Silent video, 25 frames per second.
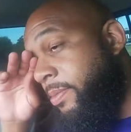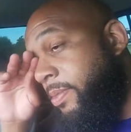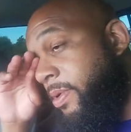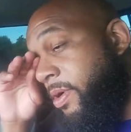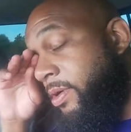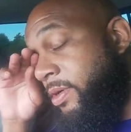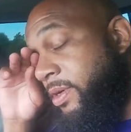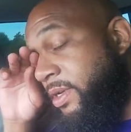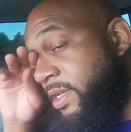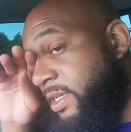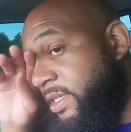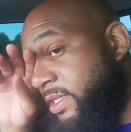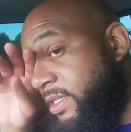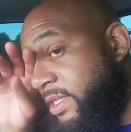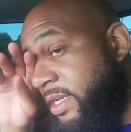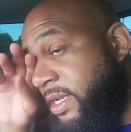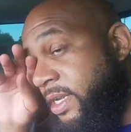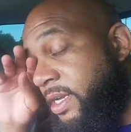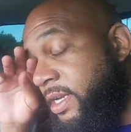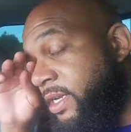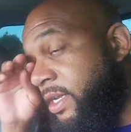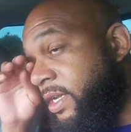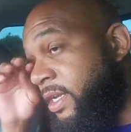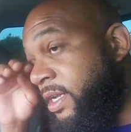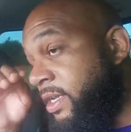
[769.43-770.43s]
The police
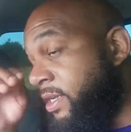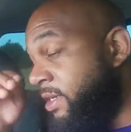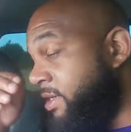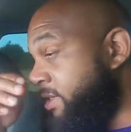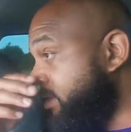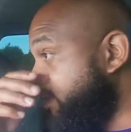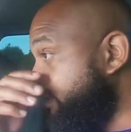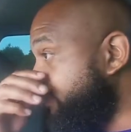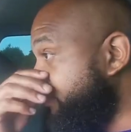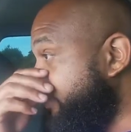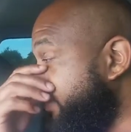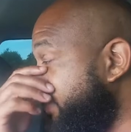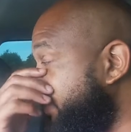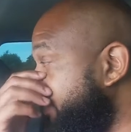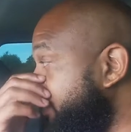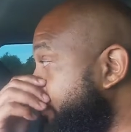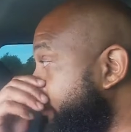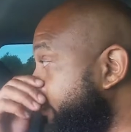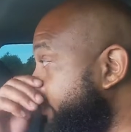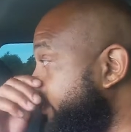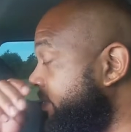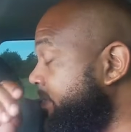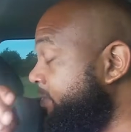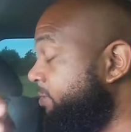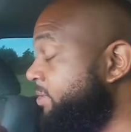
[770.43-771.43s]
didn't kill us, man. You
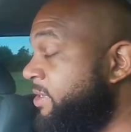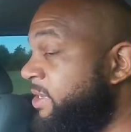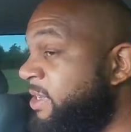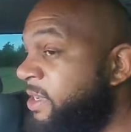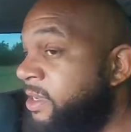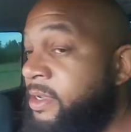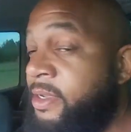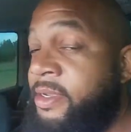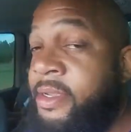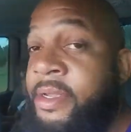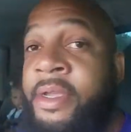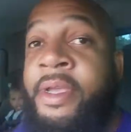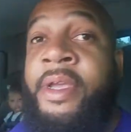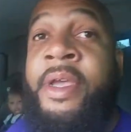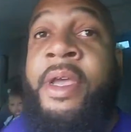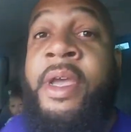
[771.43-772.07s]
know what I'm saying?